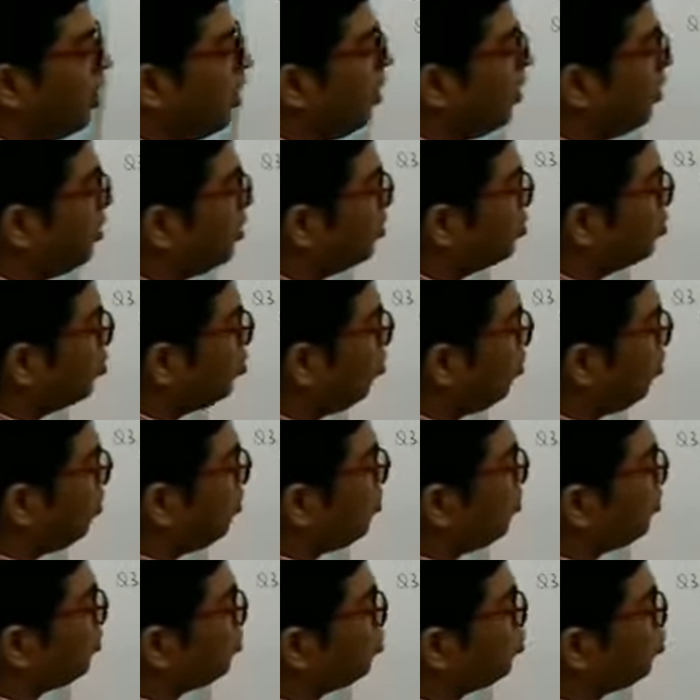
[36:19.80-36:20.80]

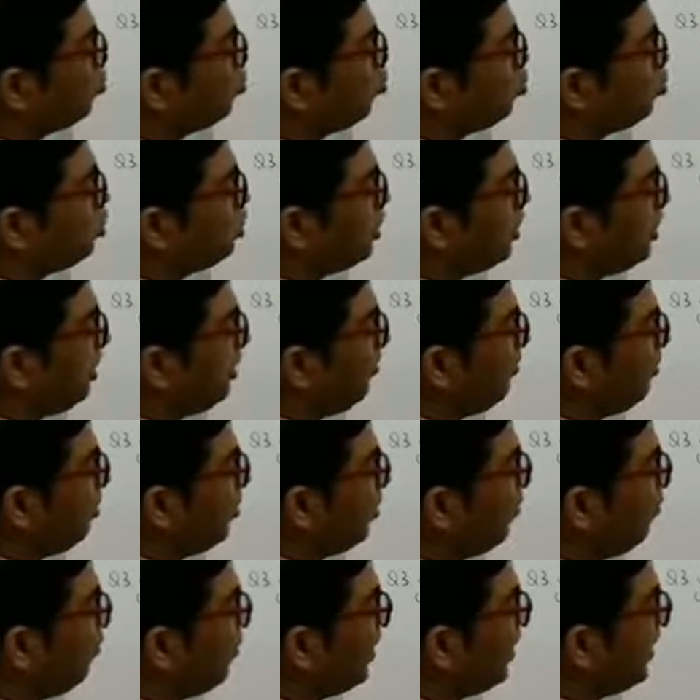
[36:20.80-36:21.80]
So total number of
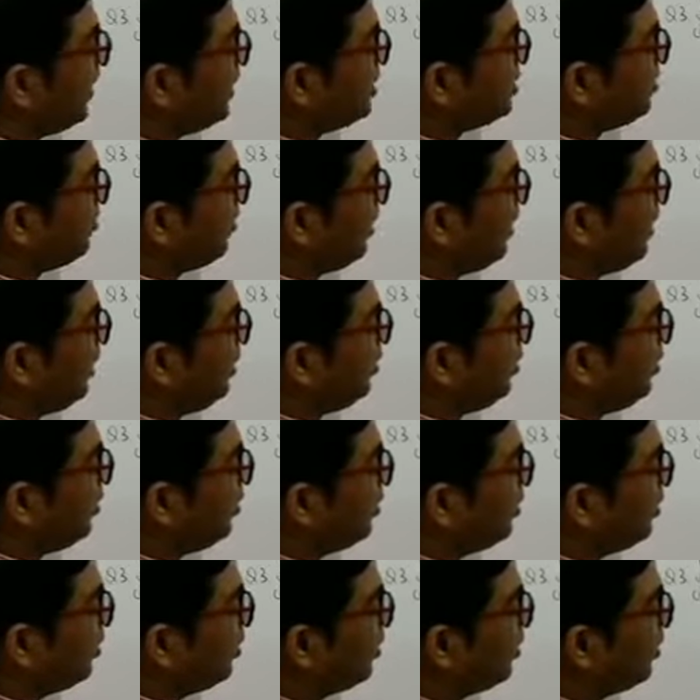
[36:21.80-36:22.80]
arrangement
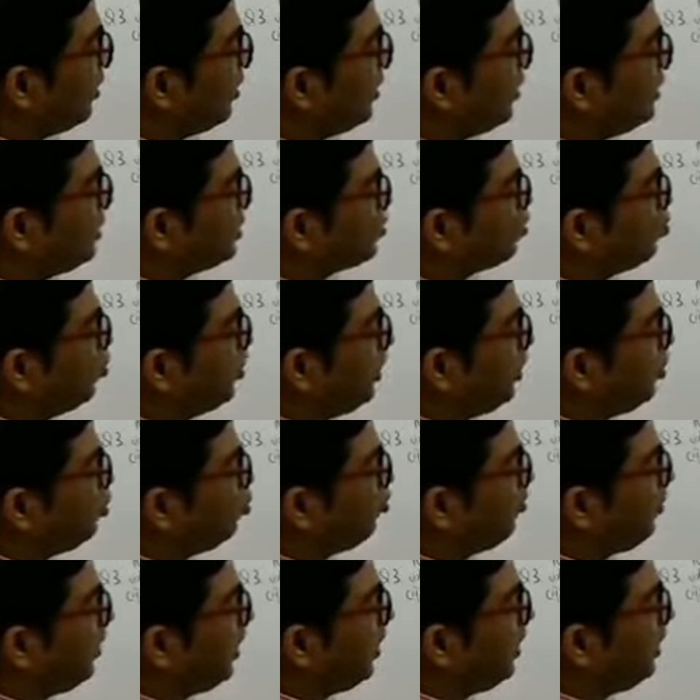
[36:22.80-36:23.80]
is going to
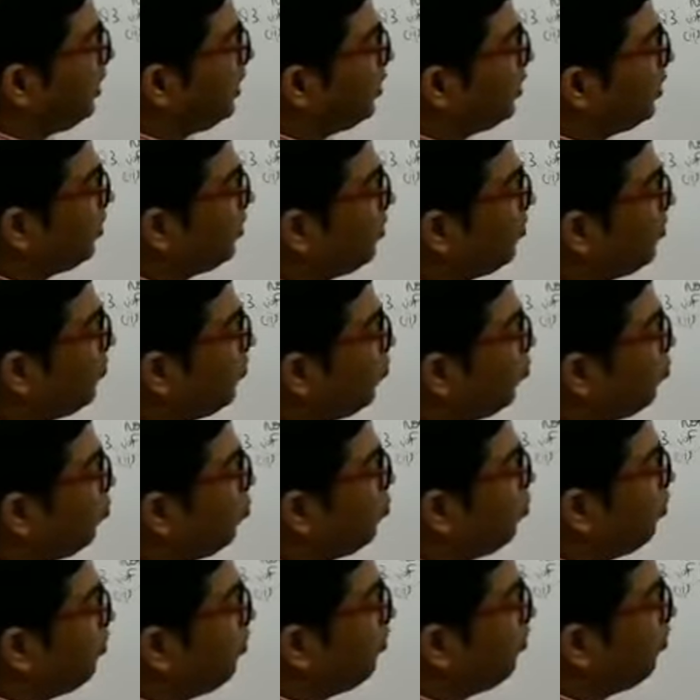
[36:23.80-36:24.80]
be
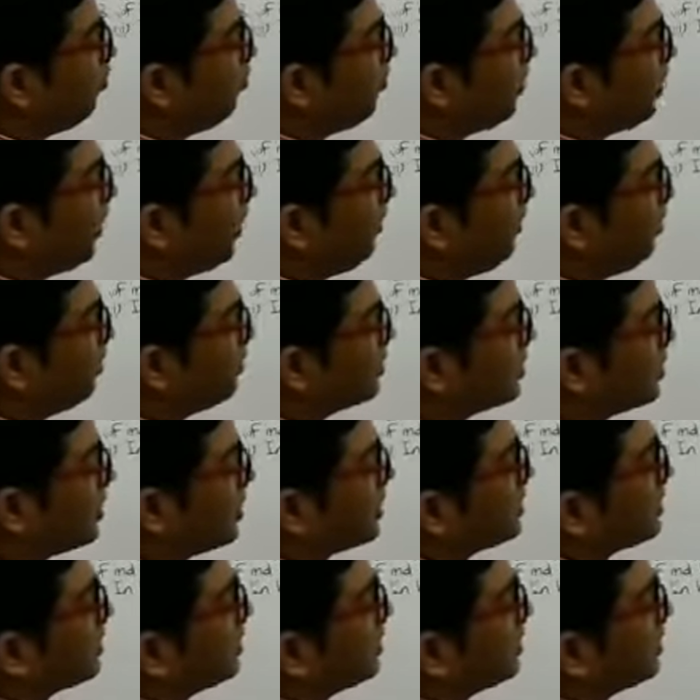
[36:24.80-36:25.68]
4, 5, 6.